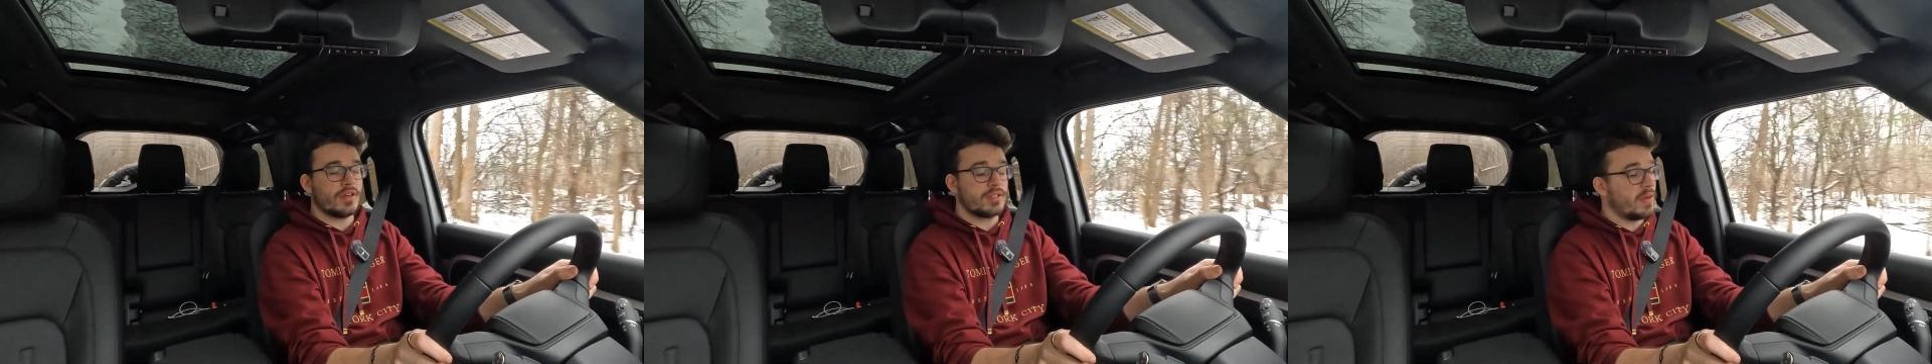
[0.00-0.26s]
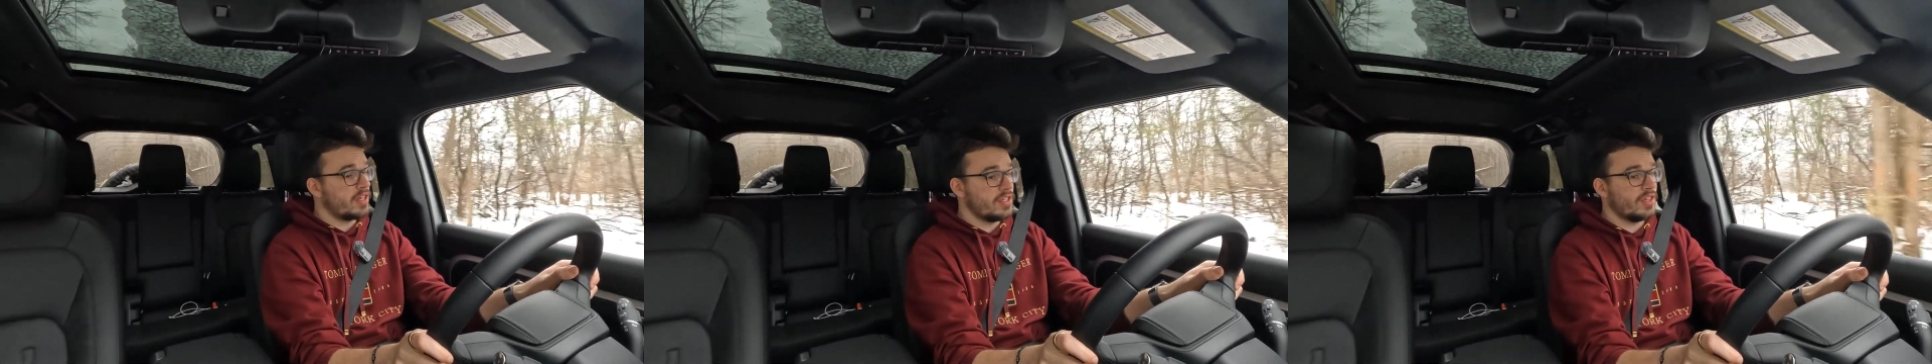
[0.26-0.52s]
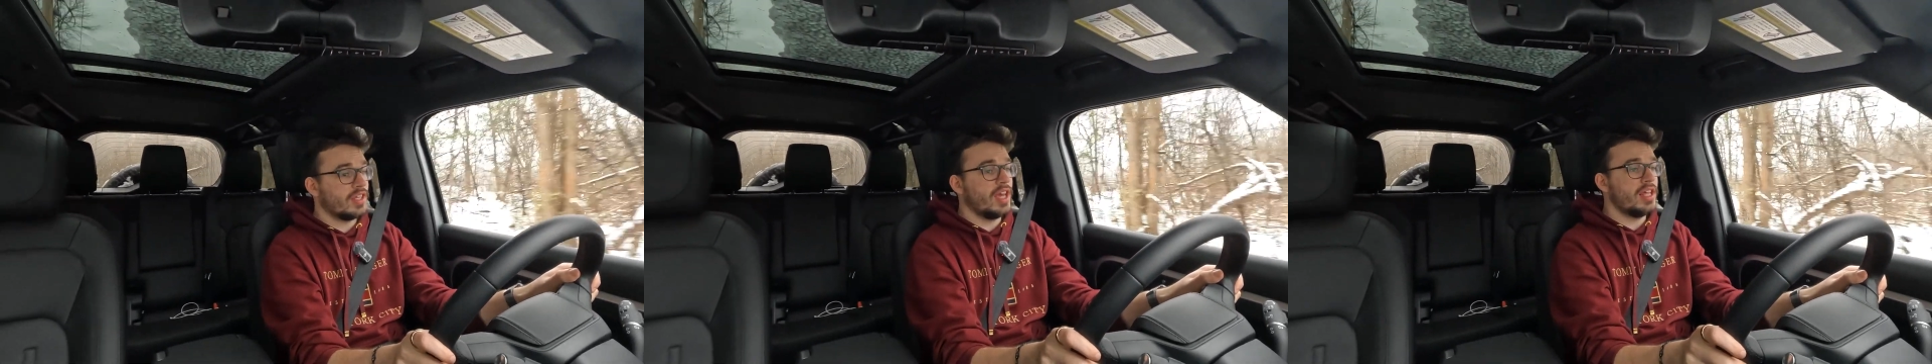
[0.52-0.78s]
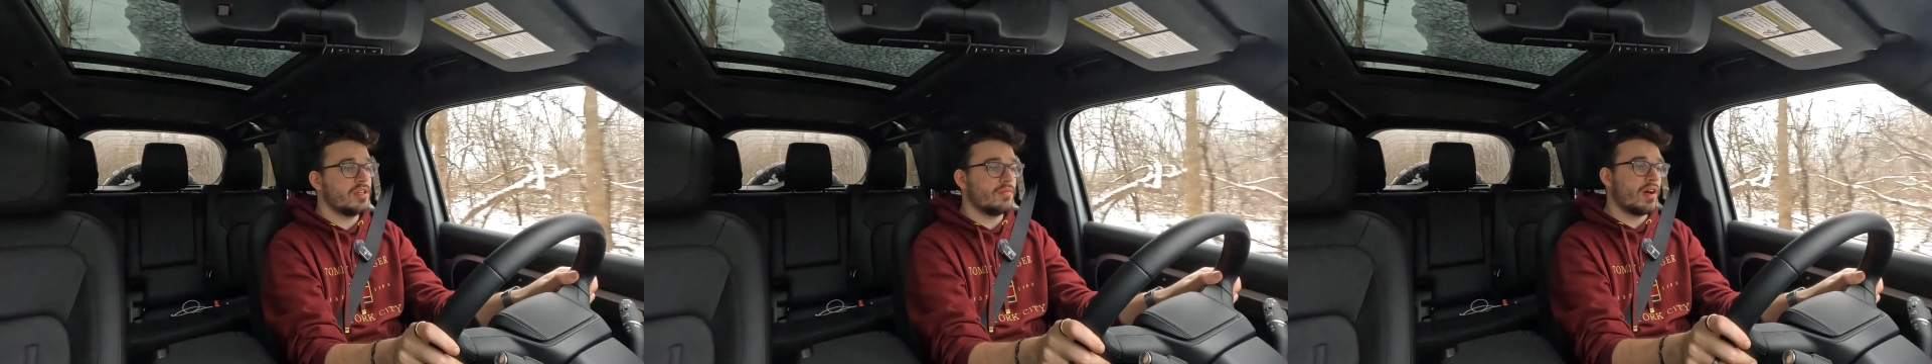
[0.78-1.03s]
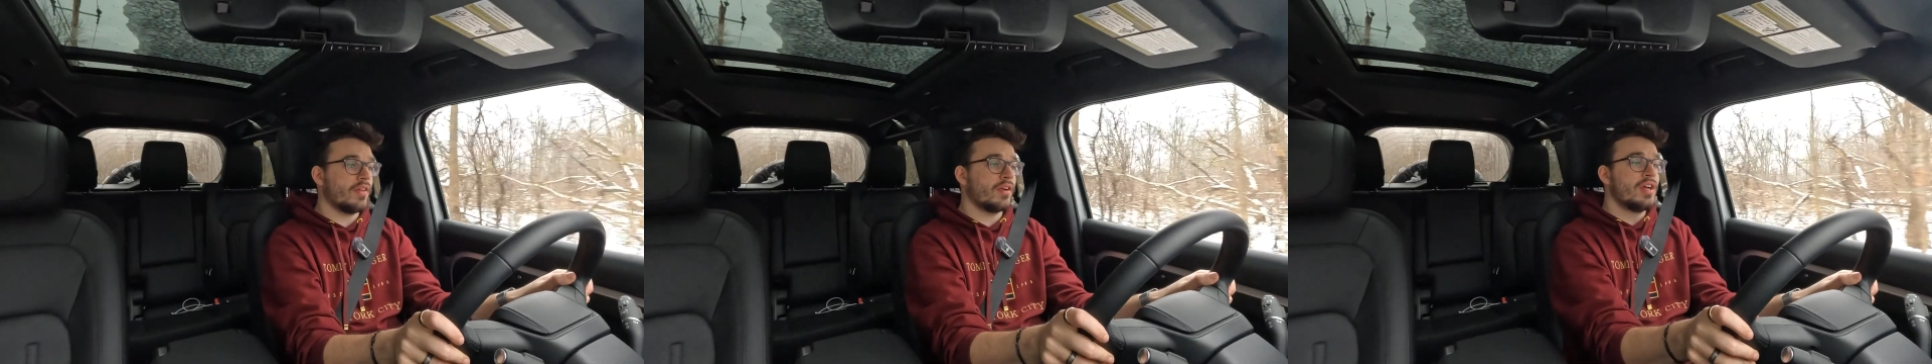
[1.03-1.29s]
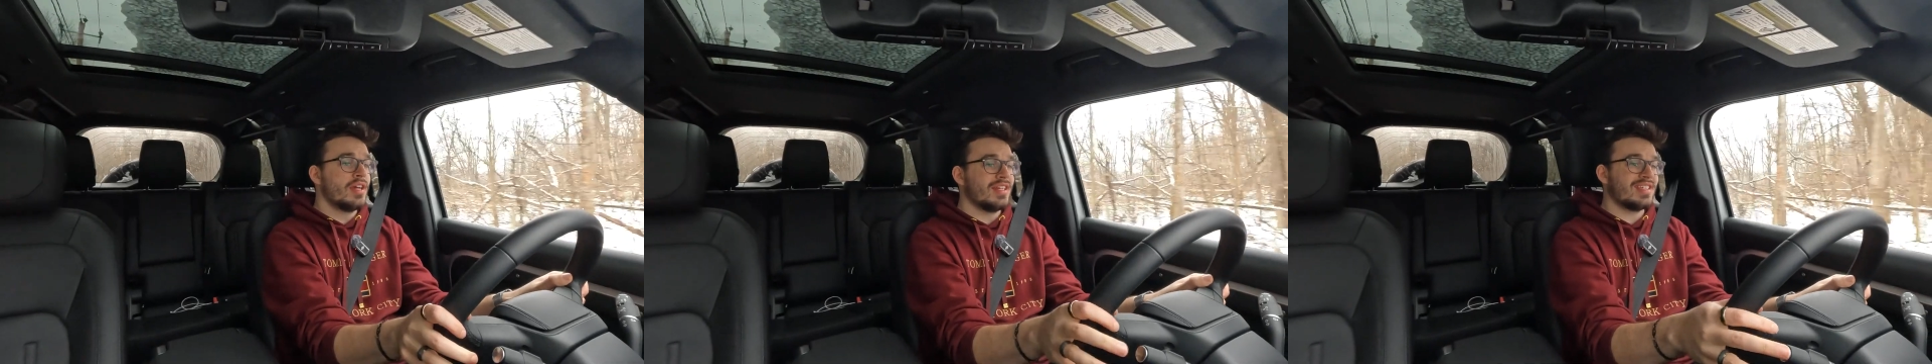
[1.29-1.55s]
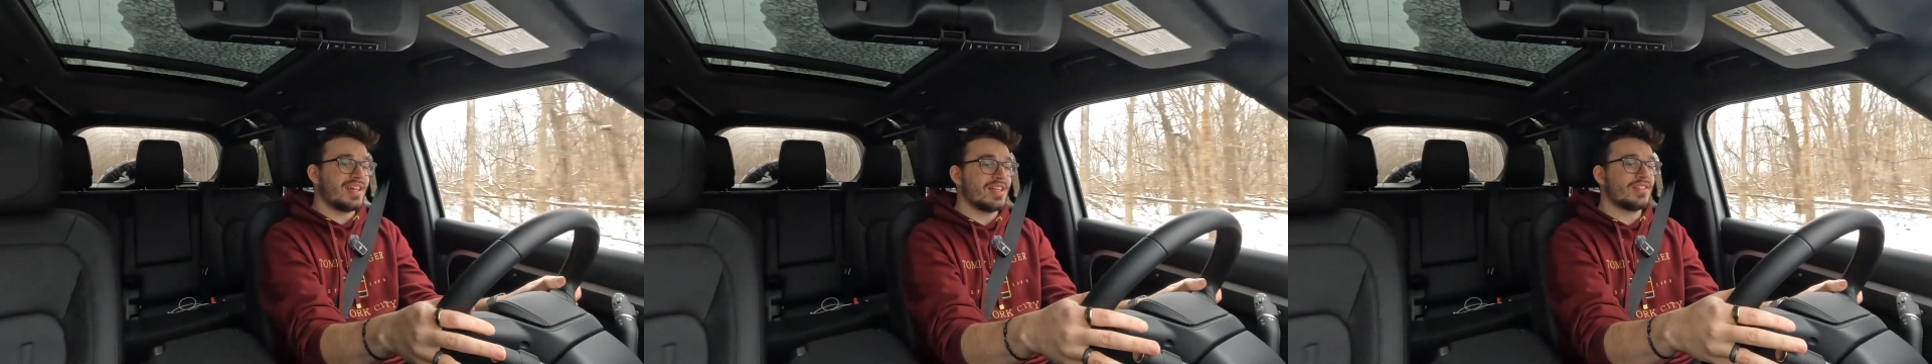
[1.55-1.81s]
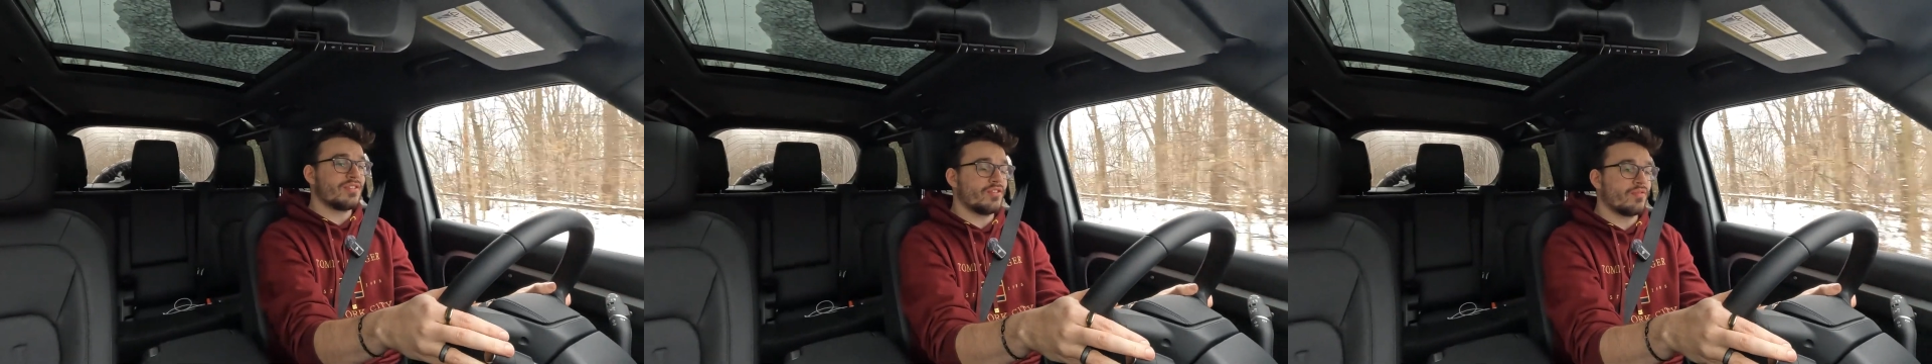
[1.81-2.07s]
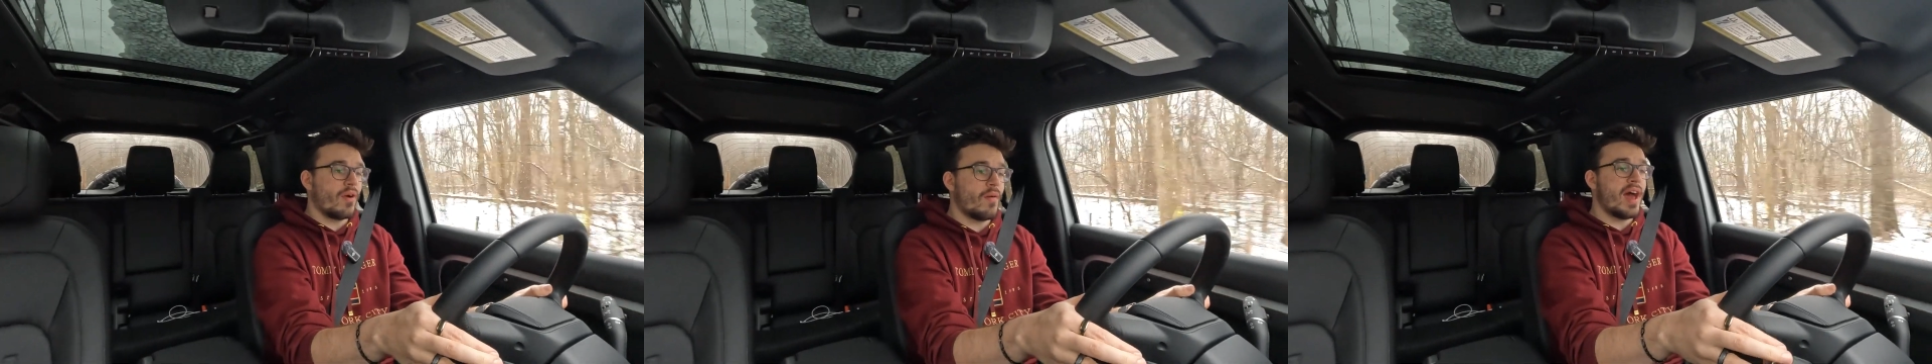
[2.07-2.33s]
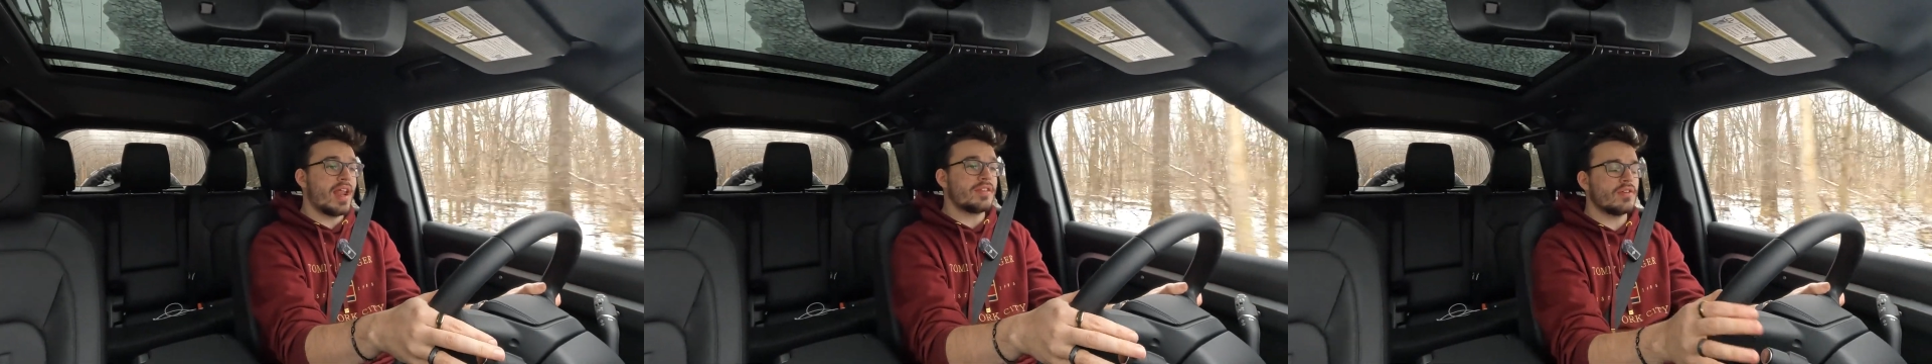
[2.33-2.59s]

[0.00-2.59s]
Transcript: especially the Canadian weather, decides to throw at it.